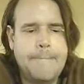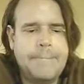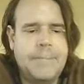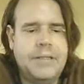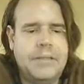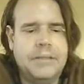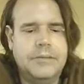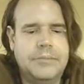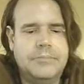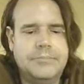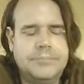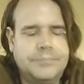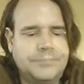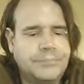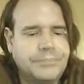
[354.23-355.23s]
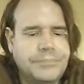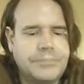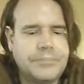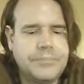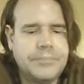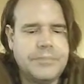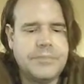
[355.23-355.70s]
It's sad,
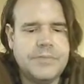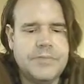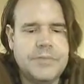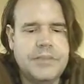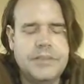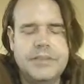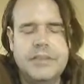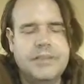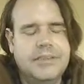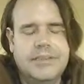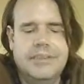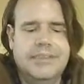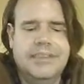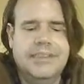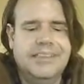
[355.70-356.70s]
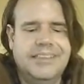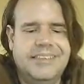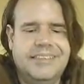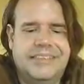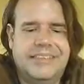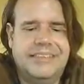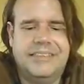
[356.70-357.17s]
man. I mean,
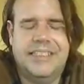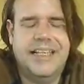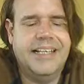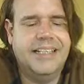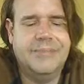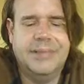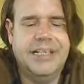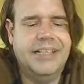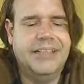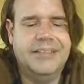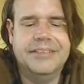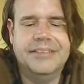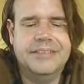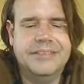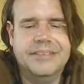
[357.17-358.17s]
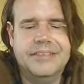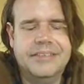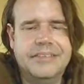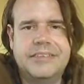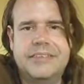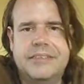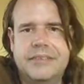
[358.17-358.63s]
you lose
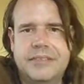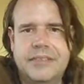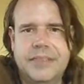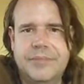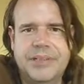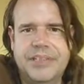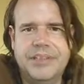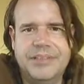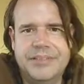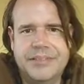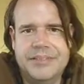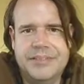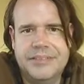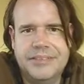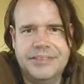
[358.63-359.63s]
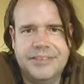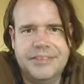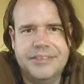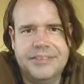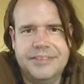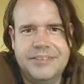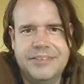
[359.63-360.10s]
1,000 seats in the Congress
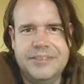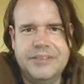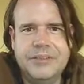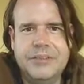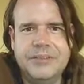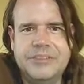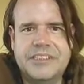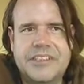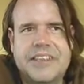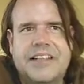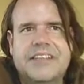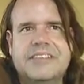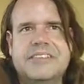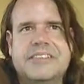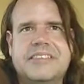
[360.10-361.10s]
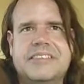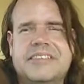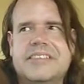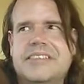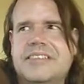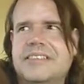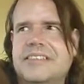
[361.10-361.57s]
and the House over the last
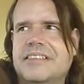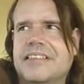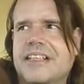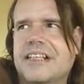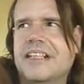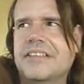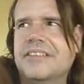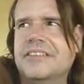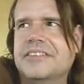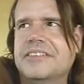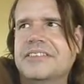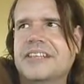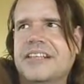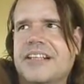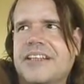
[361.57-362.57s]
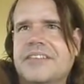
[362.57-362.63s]
8 years from